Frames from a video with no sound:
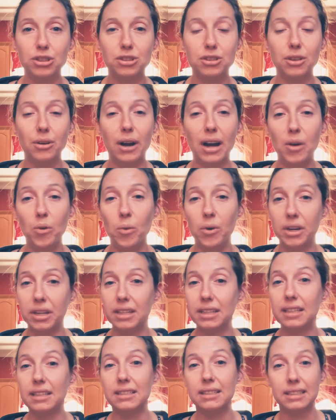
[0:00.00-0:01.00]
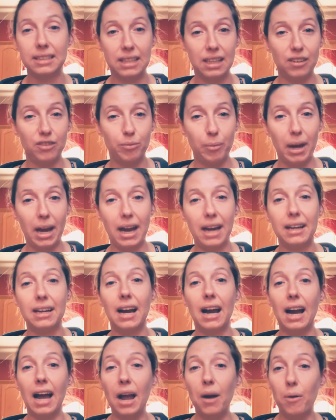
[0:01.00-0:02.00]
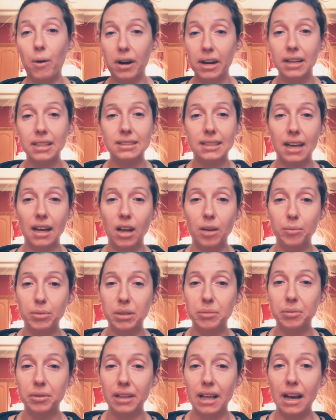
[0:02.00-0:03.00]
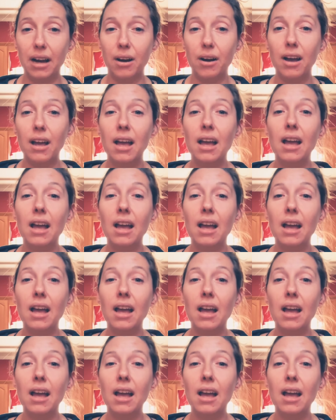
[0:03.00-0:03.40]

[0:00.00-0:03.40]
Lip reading: so I wanted to give back. I wanted to help people out